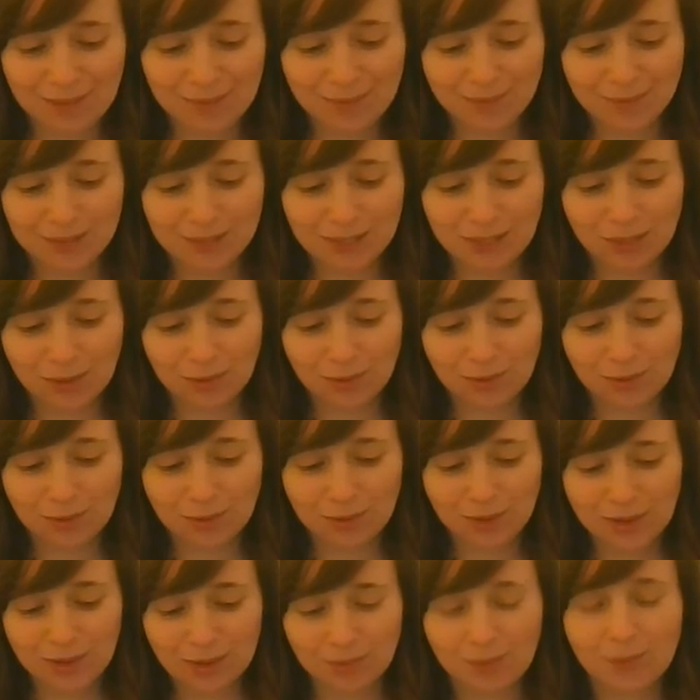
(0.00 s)

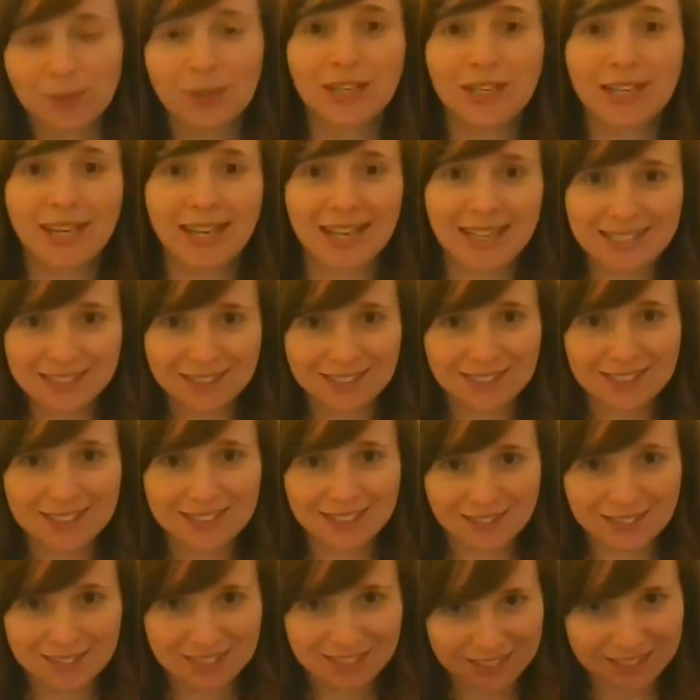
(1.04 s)
So we're going to get
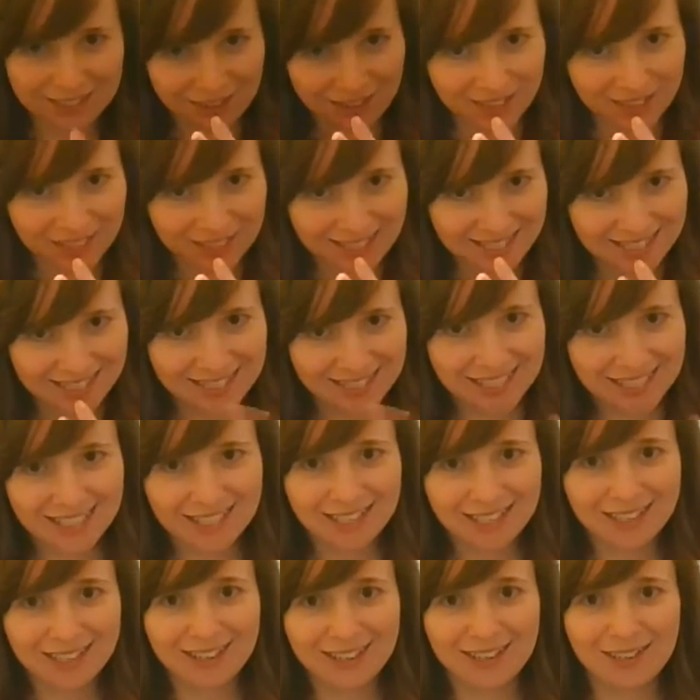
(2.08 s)
ourselves started
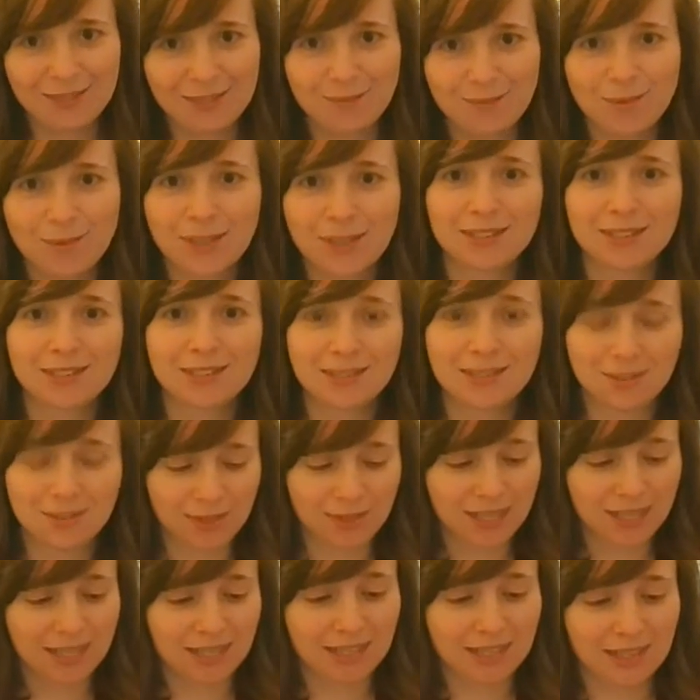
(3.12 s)
with
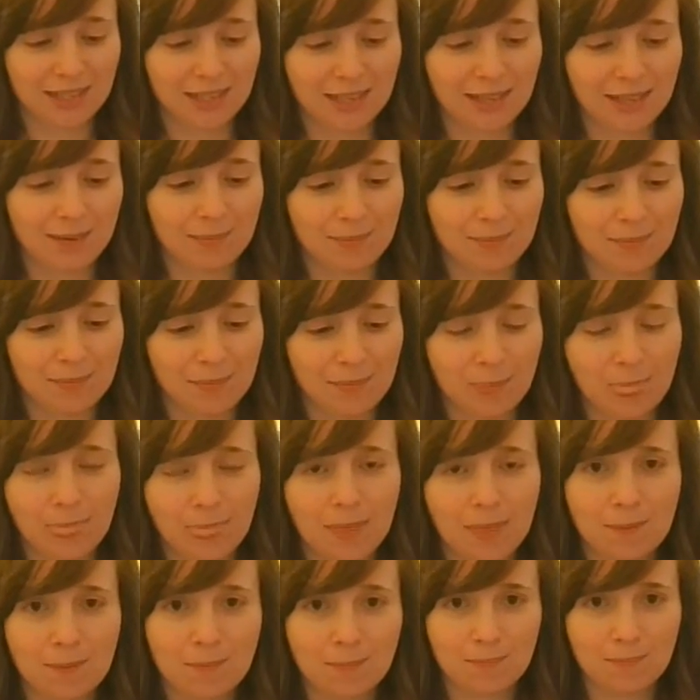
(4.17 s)
doing.
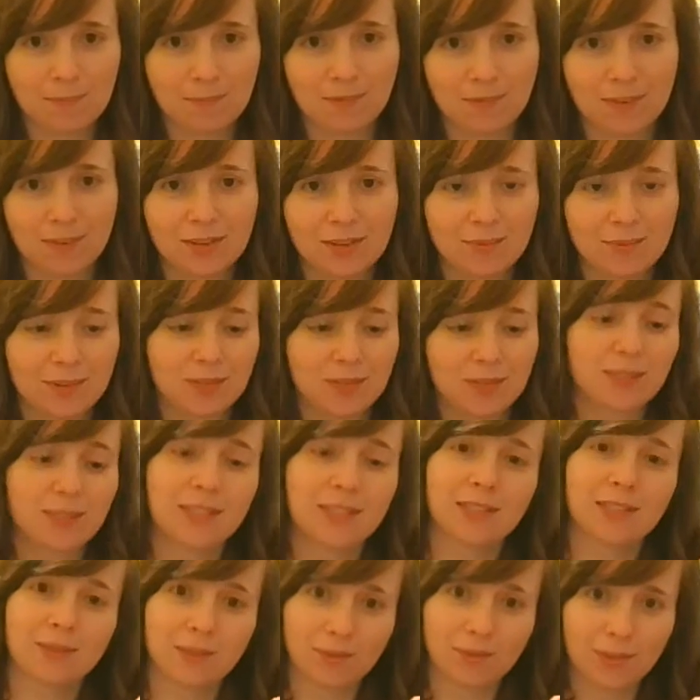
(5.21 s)
We're going to be doing
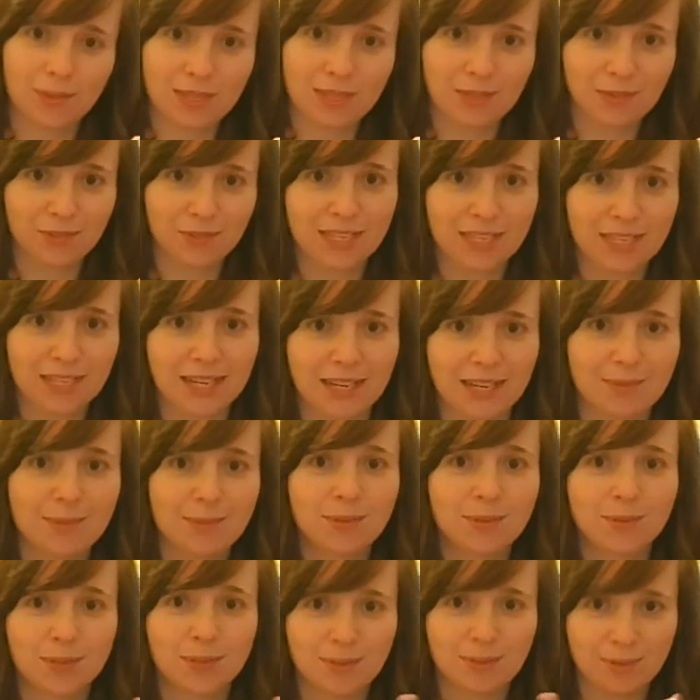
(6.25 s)
some 3 different types.
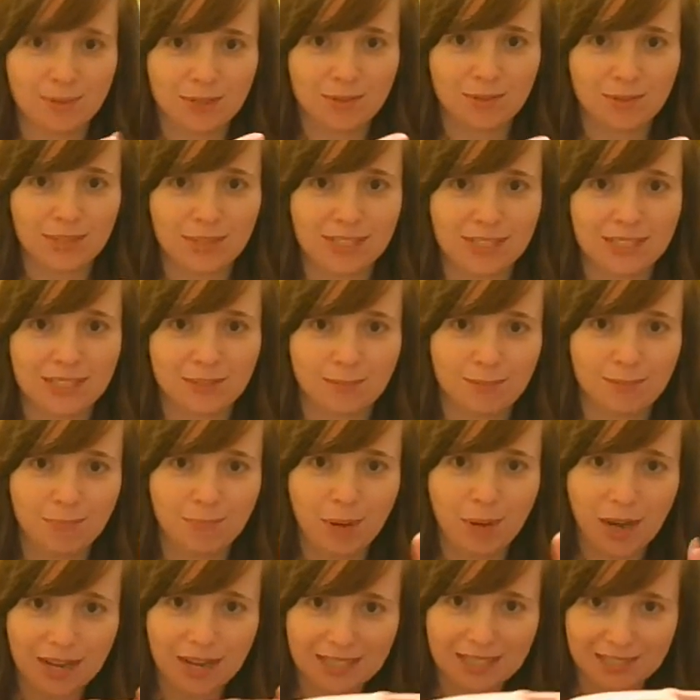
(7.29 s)
We're going to be doing some
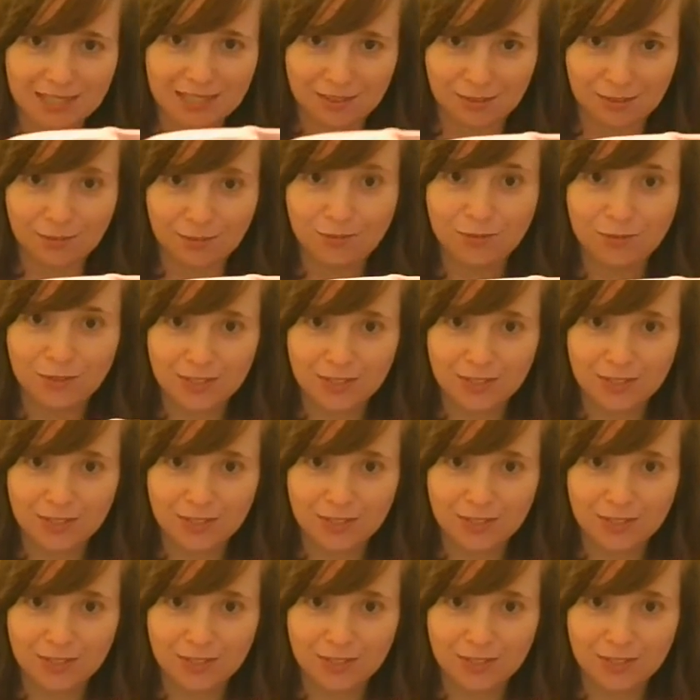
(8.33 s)
positive